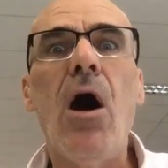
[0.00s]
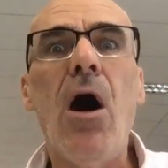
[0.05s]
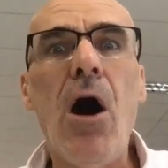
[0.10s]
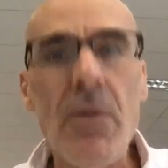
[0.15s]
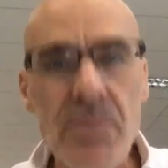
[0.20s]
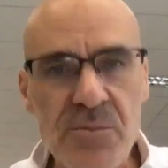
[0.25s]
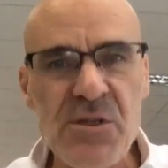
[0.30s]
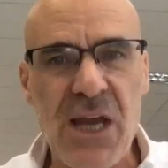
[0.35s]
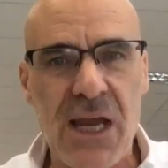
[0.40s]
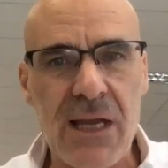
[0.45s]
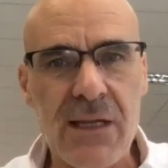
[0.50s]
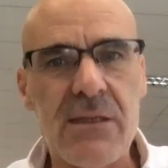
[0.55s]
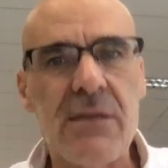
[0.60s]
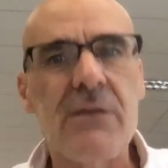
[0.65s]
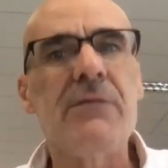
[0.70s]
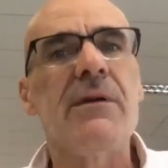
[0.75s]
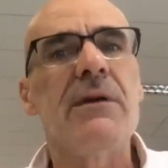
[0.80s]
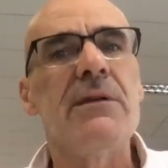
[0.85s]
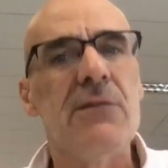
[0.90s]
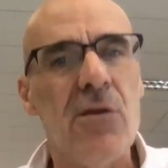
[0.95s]

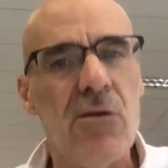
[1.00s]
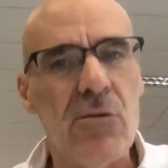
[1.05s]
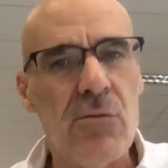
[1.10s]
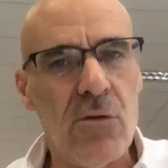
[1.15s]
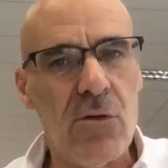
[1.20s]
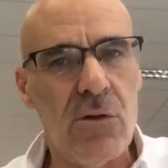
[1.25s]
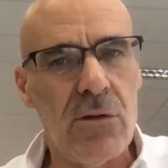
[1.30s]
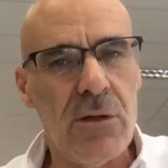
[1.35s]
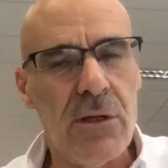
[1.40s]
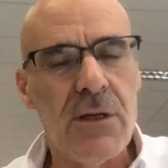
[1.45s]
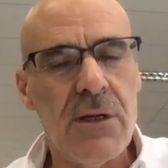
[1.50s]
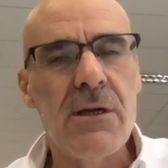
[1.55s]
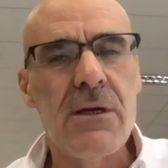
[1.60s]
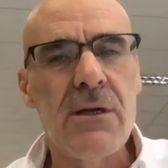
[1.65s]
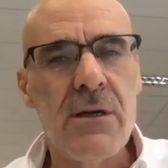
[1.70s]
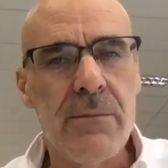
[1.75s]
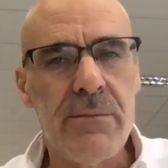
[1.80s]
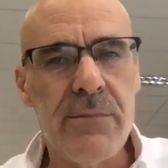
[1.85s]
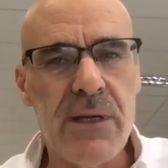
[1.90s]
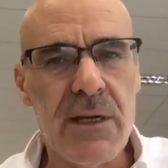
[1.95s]
objective, and no more
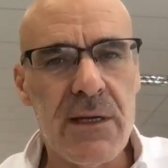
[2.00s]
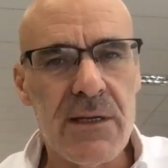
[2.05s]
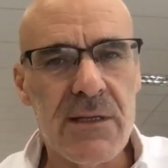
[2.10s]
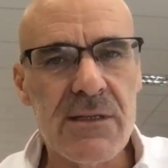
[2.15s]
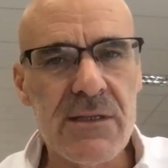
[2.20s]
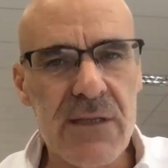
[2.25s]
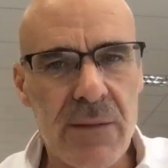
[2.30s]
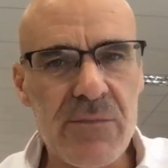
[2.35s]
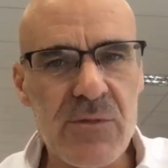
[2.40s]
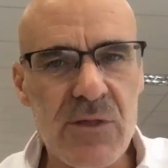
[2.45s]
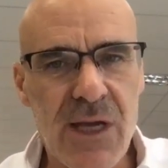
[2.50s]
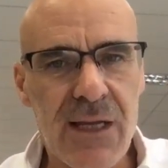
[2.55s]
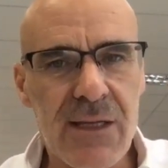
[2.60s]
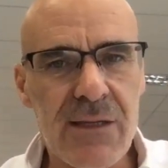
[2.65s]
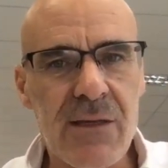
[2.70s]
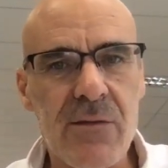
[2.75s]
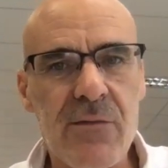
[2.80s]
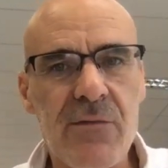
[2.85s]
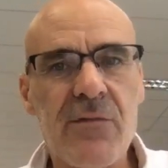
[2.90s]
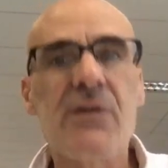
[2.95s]
merely
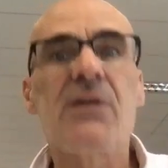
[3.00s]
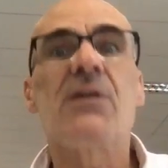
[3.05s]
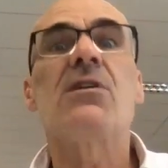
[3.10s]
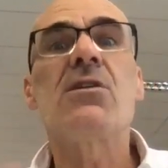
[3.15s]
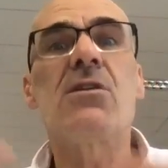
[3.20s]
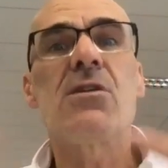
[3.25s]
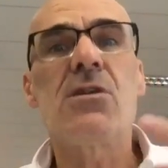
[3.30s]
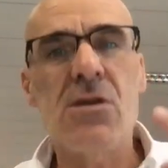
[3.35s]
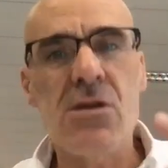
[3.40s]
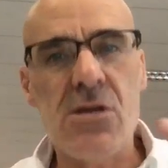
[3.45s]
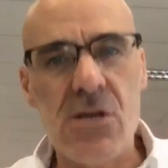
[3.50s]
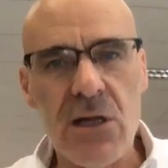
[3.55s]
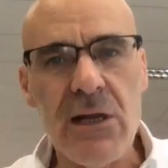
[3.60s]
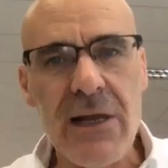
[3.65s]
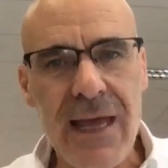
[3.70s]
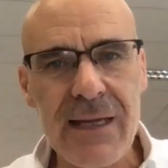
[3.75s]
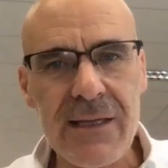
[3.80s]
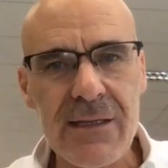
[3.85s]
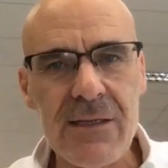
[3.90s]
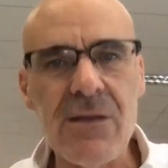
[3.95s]
subjective,
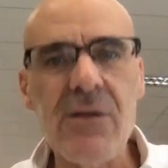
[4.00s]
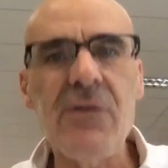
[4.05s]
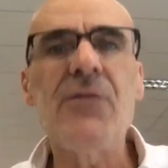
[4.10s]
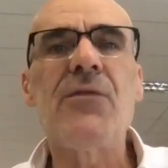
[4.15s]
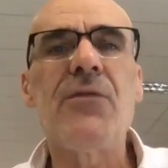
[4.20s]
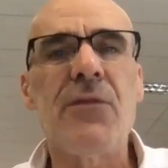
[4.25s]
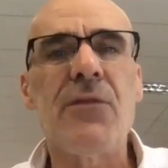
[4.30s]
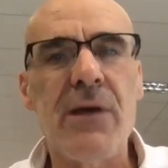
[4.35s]
collective,